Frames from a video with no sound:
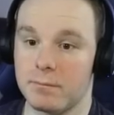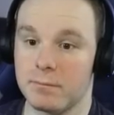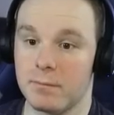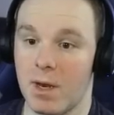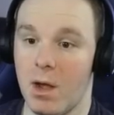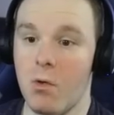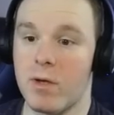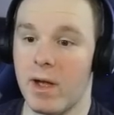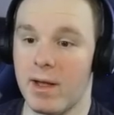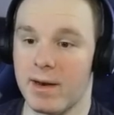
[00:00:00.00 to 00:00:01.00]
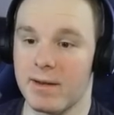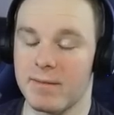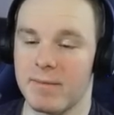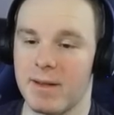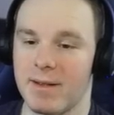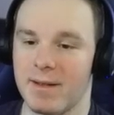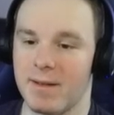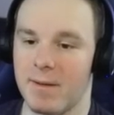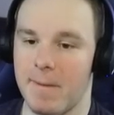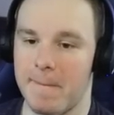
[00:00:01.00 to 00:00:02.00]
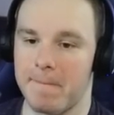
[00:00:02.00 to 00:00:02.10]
don't think I'm oh, proud, God. But I couldn't help